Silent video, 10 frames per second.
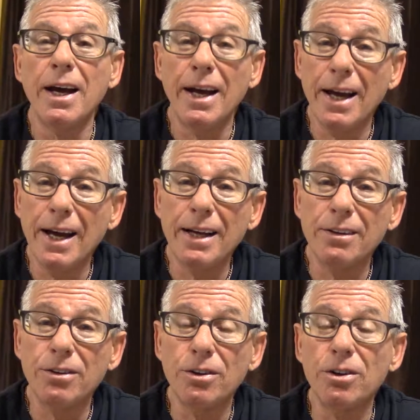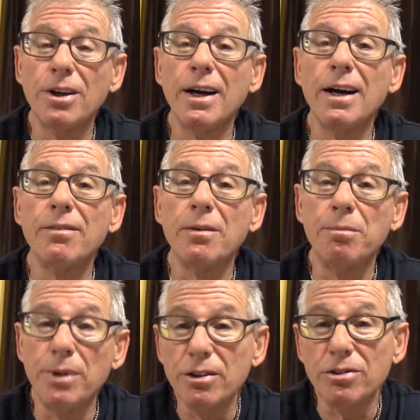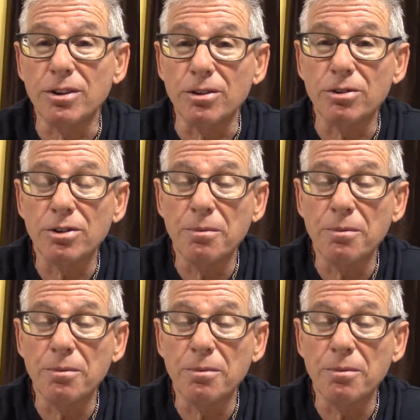And you're going to have a business.